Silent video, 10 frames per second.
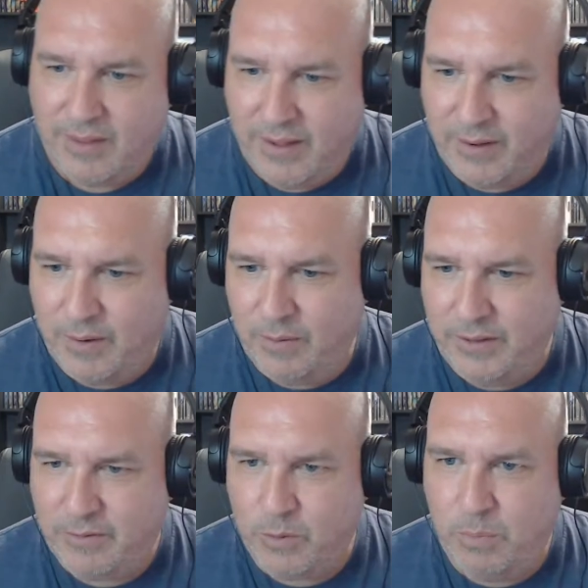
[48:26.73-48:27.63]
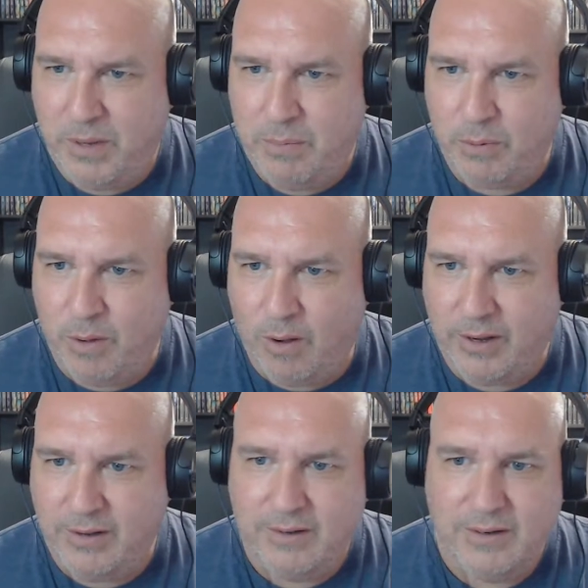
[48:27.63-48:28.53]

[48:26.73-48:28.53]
I got all these cool people talking.